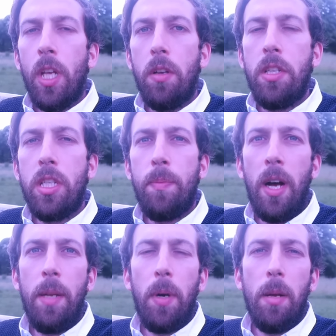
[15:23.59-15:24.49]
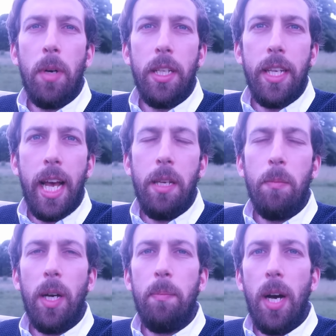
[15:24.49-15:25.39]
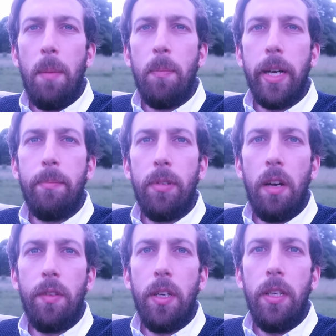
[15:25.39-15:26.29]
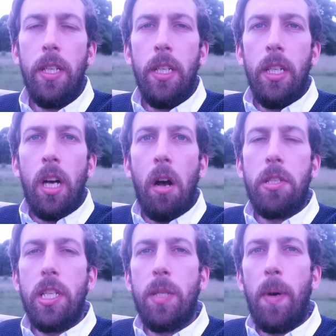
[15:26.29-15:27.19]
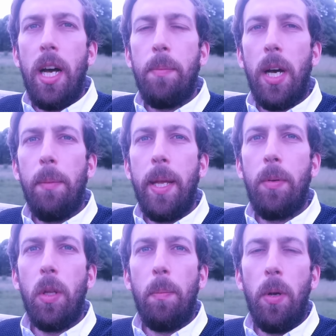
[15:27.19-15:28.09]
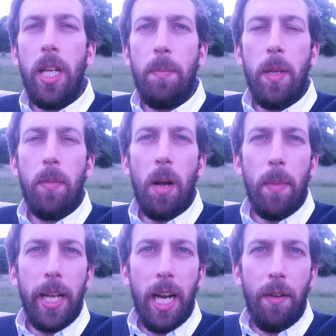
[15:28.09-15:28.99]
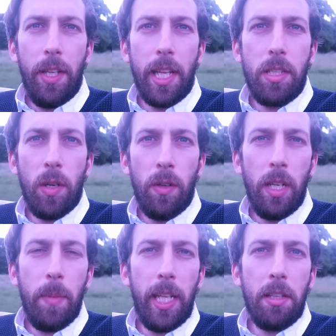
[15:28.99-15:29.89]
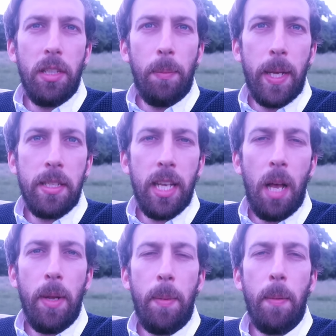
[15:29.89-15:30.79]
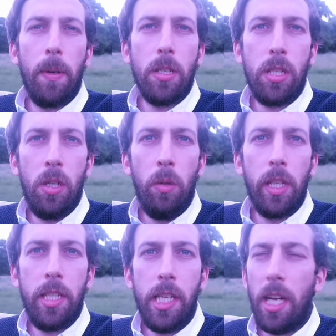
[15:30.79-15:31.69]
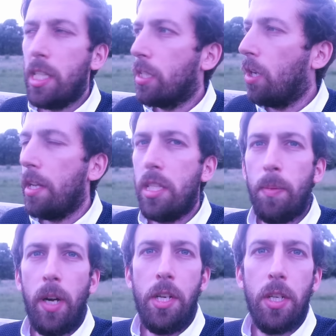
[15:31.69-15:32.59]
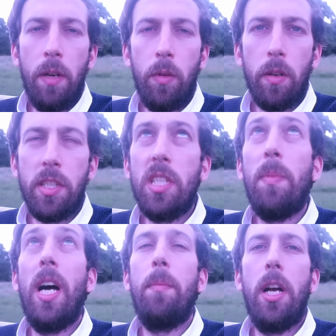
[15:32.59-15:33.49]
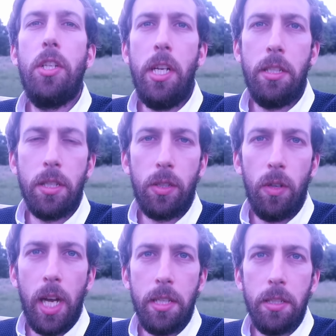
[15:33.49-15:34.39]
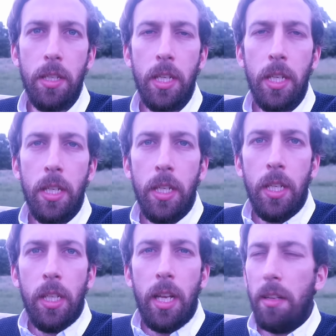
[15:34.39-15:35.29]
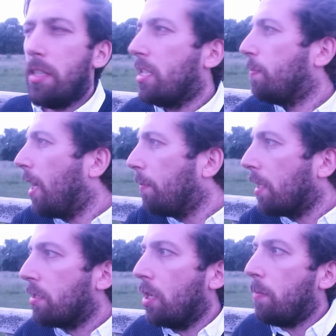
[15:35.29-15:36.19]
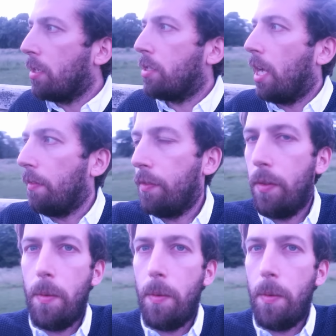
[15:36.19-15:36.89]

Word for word: I was inspired by my nan, my mum, my brother. I was inspired by the people that bullied me around my area. They taunted me, they took the piss out of me, people at school, the teach. I got inspiration everywhere. I was inspired by Jesus Christ. I was inspired by so much stuff.